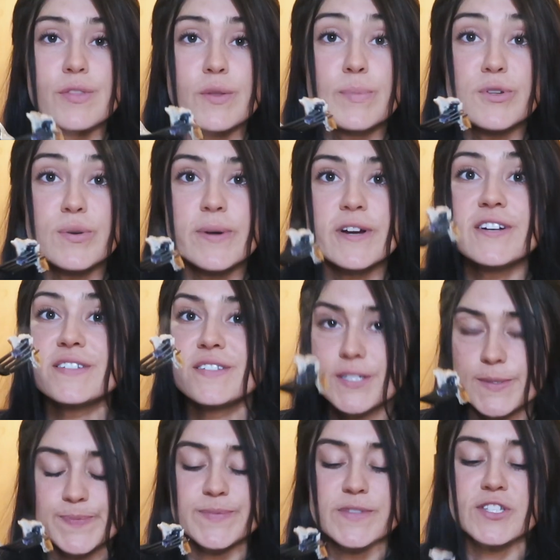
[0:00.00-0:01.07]
The
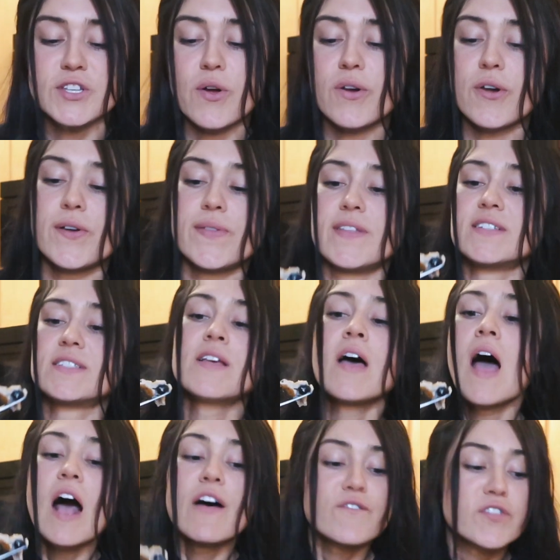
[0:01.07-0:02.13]
blueberries, so good in this.
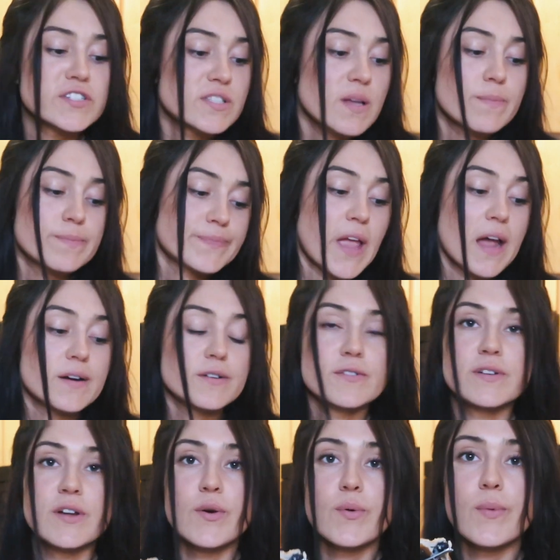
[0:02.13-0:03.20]
For some, I
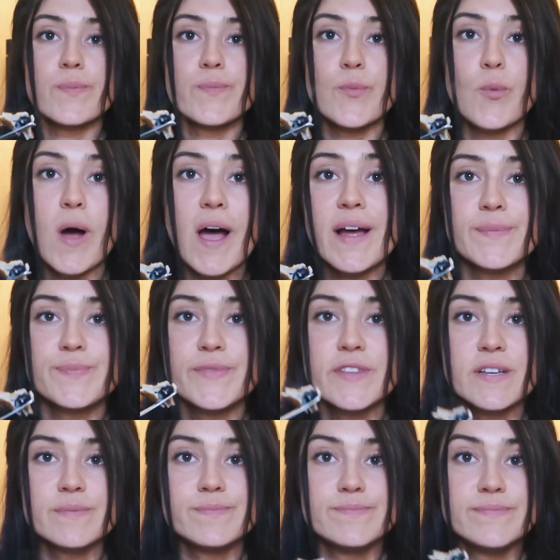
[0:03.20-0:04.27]
don't know why,
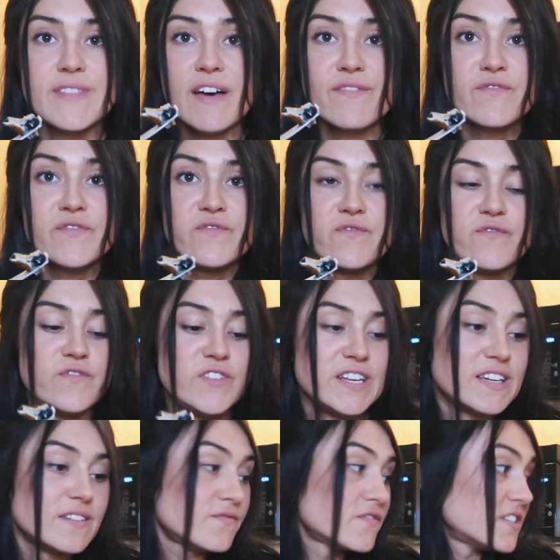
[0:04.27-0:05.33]
that
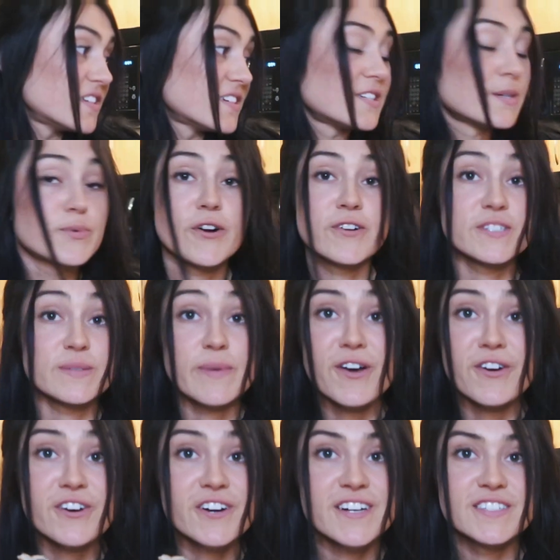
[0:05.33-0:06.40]
vegan vanilla protein
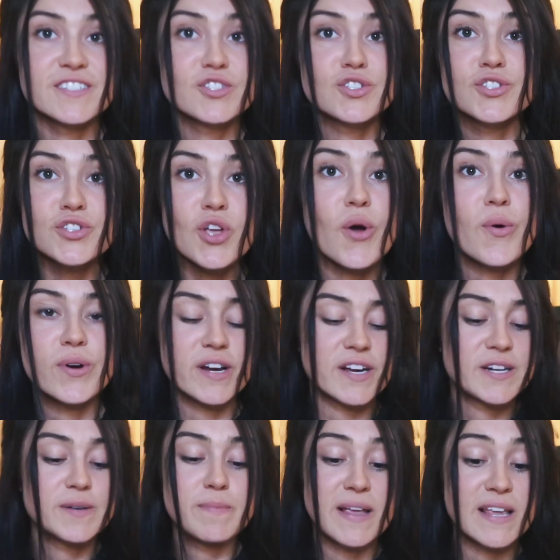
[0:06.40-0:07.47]
powder is so
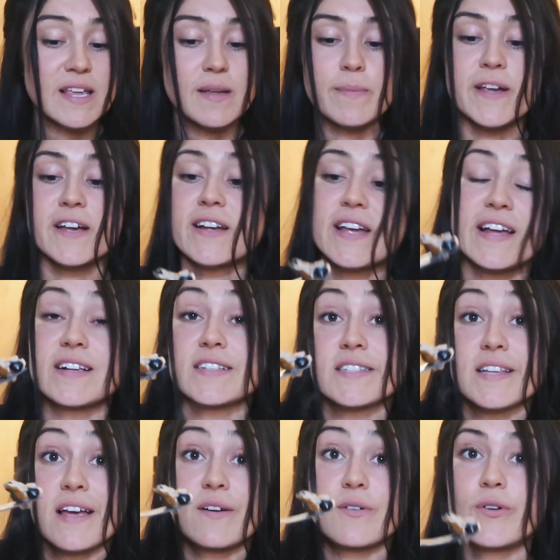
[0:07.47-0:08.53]
good making pancakes.
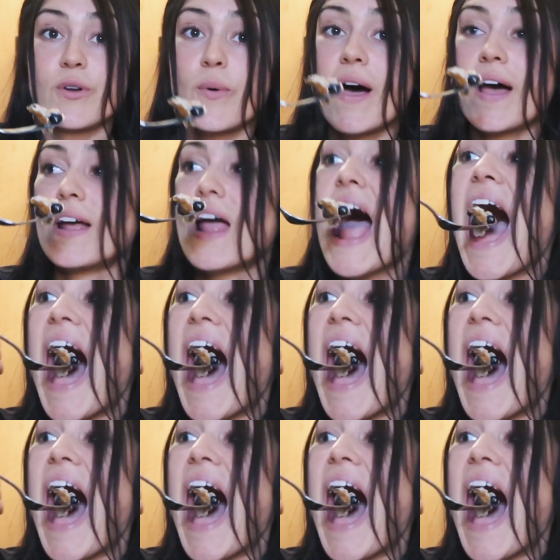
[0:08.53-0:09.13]
I don't know why.